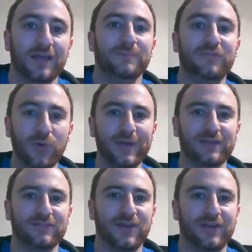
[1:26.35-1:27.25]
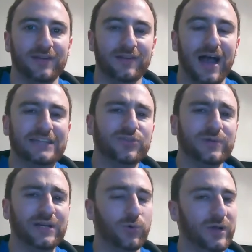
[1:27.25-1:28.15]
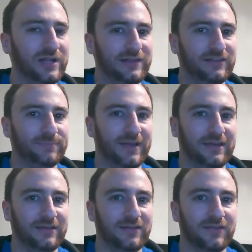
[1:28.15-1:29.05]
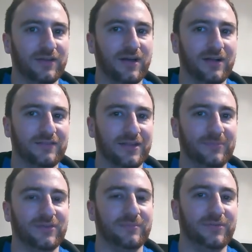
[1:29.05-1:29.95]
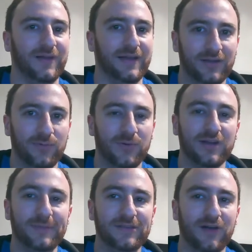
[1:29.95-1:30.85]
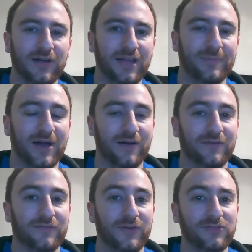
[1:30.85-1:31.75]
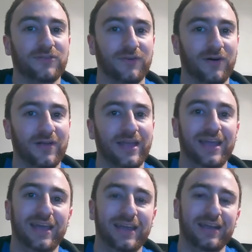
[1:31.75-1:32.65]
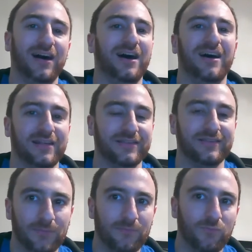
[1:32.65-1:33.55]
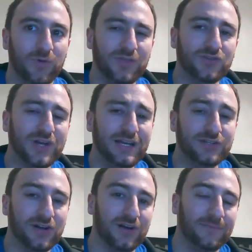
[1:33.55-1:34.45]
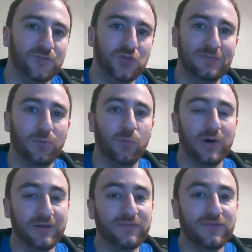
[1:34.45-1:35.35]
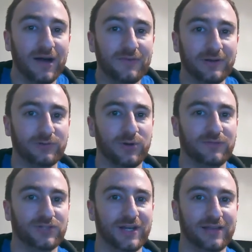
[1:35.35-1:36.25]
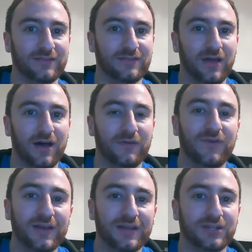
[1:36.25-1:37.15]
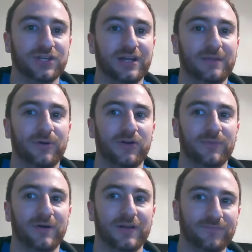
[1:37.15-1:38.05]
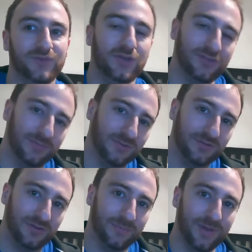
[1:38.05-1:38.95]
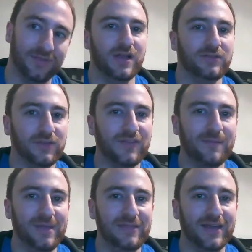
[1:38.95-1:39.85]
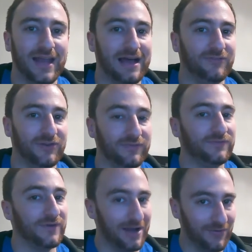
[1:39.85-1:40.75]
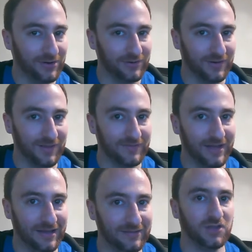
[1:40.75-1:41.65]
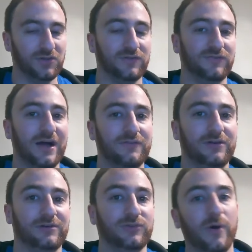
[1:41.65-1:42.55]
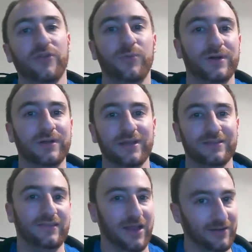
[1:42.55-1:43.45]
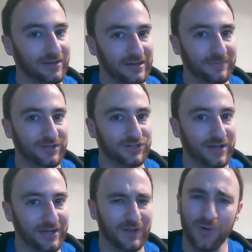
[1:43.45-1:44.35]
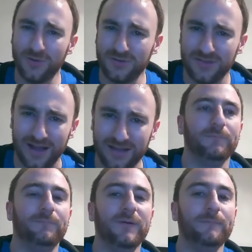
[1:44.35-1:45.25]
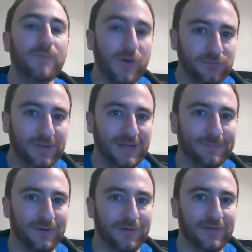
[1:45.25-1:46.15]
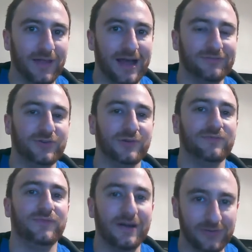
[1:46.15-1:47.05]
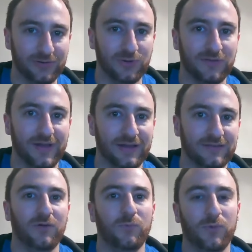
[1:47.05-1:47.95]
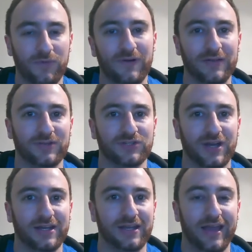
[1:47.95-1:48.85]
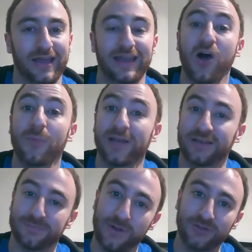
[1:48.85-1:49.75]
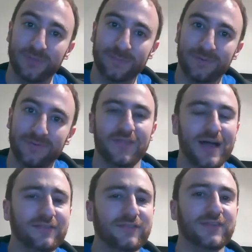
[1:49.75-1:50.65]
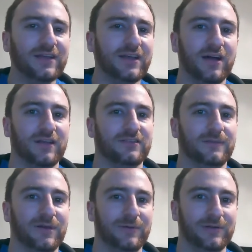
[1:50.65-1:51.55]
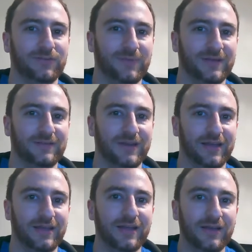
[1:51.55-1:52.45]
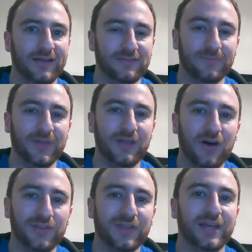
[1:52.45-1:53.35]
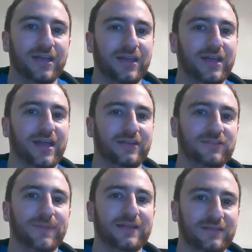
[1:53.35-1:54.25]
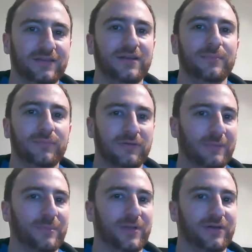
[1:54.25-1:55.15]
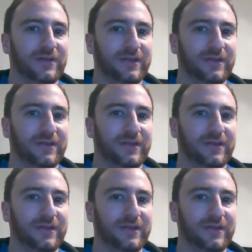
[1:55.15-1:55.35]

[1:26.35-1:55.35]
Before we get started, I just want to quickly explain the concepts in play. We're going to be talking about, first of all, hitting odds. With the shiny charm, you have a 1 in 512 chance of finding a shiny Pokemon using the Masuda Method. Does that mean that after 511 eggs, your 512th one is guaranteed to be shiny? Of course not. But most people, after doing 512 eggs, will find their shiny. And how many is most people? That's the second concept I want to explain today. Something called expected probability.